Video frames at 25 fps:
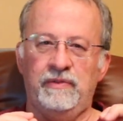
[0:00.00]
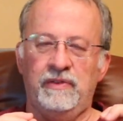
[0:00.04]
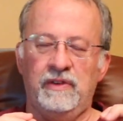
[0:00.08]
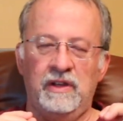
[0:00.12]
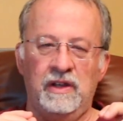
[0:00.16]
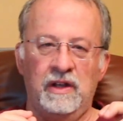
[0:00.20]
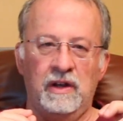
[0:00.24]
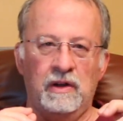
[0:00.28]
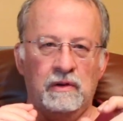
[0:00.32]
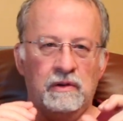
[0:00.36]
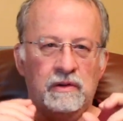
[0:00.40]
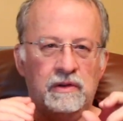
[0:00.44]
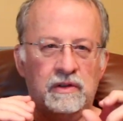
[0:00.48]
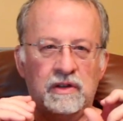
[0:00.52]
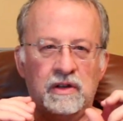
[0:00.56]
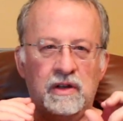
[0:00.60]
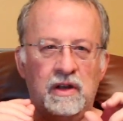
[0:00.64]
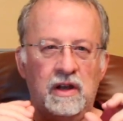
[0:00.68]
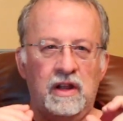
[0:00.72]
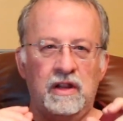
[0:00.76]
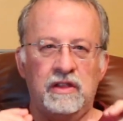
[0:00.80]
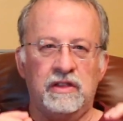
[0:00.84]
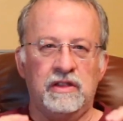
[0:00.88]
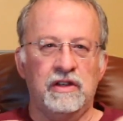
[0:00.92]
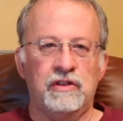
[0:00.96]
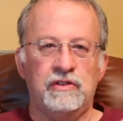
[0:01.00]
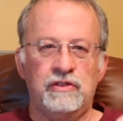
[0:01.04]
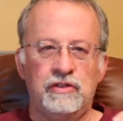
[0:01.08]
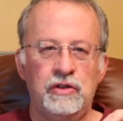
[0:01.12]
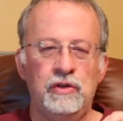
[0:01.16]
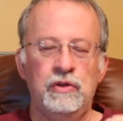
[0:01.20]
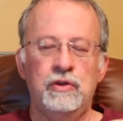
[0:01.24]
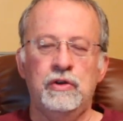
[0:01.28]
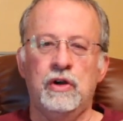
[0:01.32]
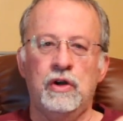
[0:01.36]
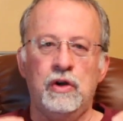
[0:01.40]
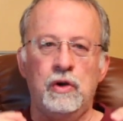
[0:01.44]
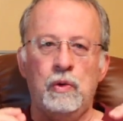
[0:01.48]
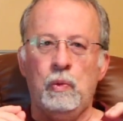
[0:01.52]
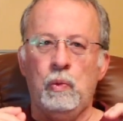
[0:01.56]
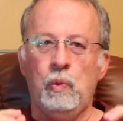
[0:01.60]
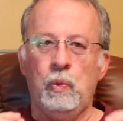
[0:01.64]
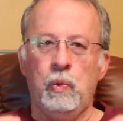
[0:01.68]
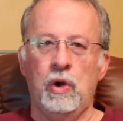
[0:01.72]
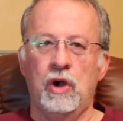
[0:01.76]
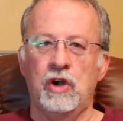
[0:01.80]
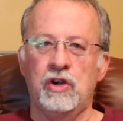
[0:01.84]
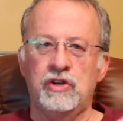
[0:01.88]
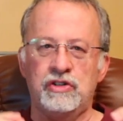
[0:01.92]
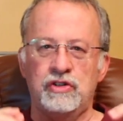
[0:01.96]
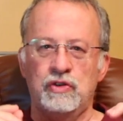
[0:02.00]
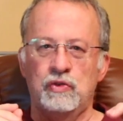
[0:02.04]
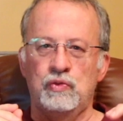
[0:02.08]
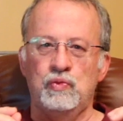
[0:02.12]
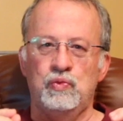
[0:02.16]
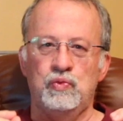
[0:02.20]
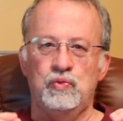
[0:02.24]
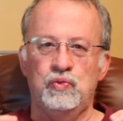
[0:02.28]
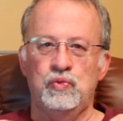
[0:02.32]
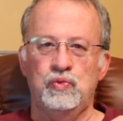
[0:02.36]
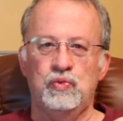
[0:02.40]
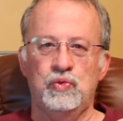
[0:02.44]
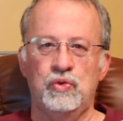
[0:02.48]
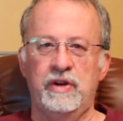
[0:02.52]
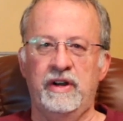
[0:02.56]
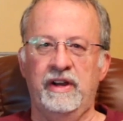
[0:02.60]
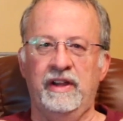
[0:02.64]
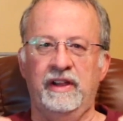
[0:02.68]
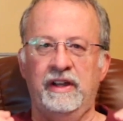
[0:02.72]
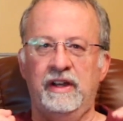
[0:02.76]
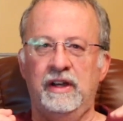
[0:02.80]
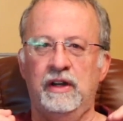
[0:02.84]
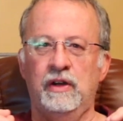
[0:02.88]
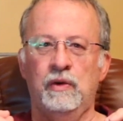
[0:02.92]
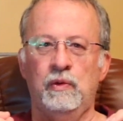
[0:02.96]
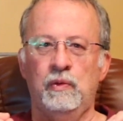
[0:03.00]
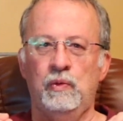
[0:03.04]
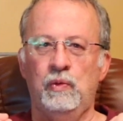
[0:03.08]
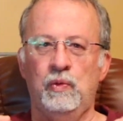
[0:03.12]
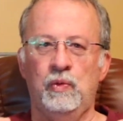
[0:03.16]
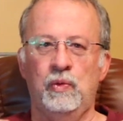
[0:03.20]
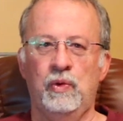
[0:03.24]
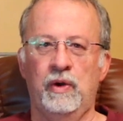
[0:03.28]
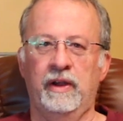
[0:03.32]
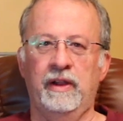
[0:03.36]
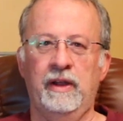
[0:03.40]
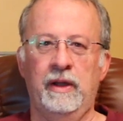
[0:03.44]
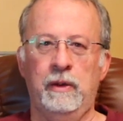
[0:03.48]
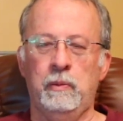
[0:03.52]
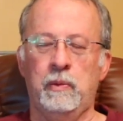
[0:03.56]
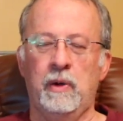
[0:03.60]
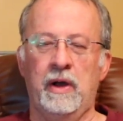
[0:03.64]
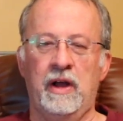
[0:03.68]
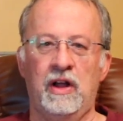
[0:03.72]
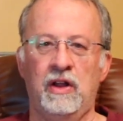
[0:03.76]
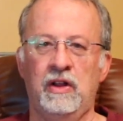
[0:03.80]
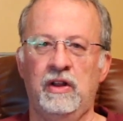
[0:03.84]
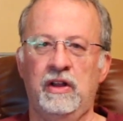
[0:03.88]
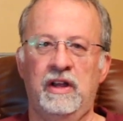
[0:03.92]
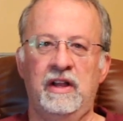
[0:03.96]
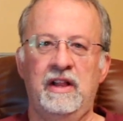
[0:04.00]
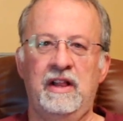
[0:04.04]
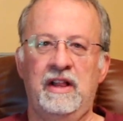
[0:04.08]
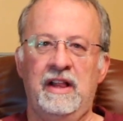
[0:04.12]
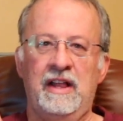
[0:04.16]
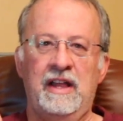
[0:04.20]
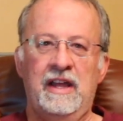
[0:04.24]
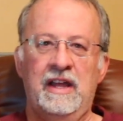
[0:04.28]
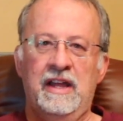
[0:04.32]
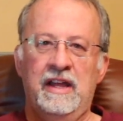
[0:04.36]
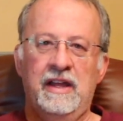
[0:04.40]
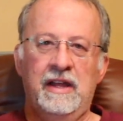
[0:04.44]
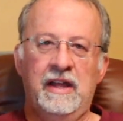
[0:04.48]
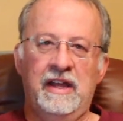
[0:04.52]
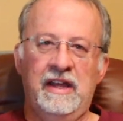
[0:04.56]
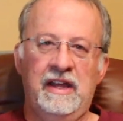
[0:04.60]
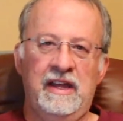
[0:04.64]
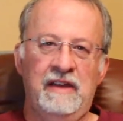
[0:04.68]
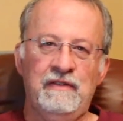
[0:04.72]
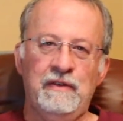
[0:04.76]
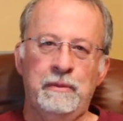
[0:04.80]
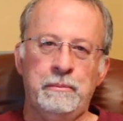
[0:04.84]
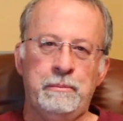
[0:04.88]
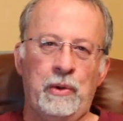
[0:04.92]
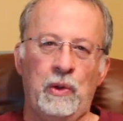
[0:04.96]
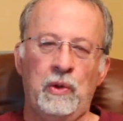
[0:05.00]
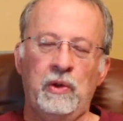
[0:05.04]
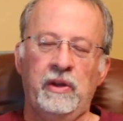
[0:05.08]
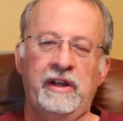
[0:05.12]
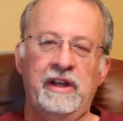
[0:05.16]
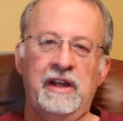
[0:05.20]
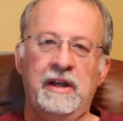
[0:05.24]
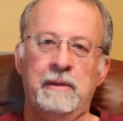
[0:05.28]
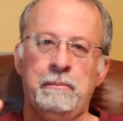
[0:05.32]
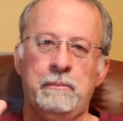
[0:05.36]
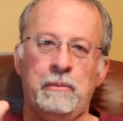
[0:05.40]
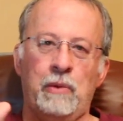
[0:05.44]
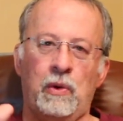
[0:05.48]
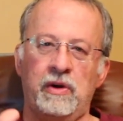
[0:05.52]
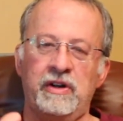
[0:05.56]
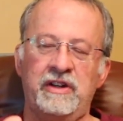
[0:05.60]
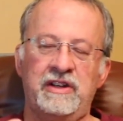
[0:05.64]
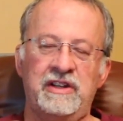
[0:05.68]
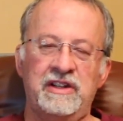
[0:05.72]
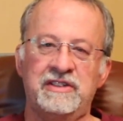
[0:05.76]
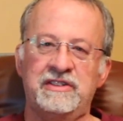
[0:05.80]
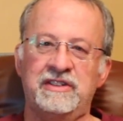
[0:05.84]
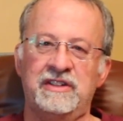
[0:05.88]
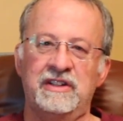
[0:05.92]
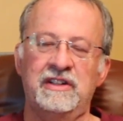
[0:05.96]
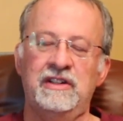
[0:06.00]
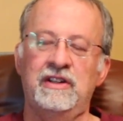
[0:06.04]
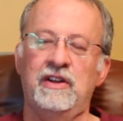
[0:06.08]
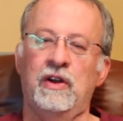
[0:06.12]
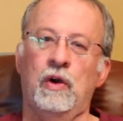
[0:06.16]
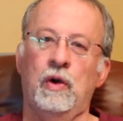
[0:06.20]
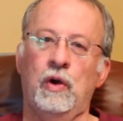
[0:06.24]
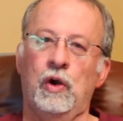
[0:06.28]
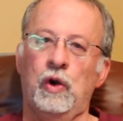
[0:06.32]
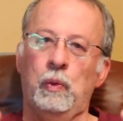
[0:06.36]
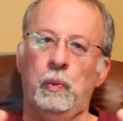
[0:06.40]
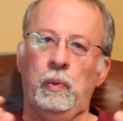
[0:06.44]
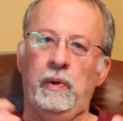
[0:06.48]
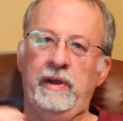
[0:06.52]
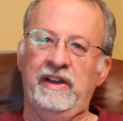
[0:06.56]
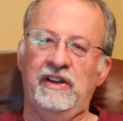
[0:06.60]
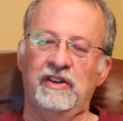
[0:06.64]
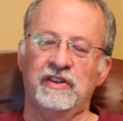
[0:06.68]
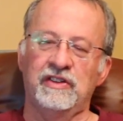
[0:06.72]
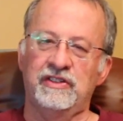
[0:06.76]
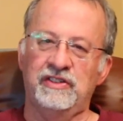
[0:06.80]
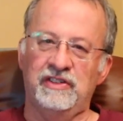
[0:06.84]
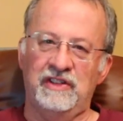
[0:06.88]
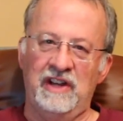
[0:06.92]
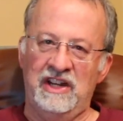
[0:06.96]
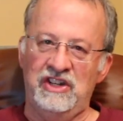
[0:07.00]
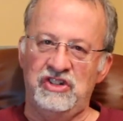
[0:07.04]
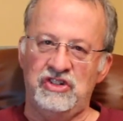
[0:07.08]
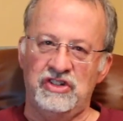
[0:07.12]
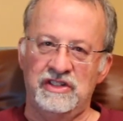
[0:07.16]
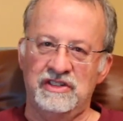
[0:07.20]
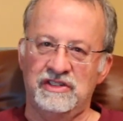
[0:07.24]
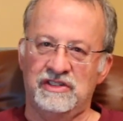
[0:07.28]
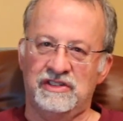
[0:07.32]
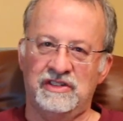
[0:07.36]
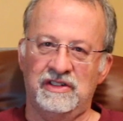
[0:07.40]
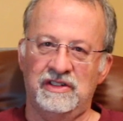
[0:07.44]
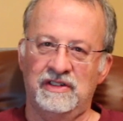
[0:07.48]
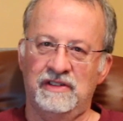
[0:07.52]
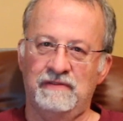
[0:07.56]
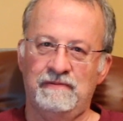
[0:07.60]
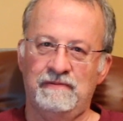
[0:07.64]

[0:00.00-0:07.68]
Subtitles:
you know, the tuner worked really, really well, even pulling in more distant or weaker stations.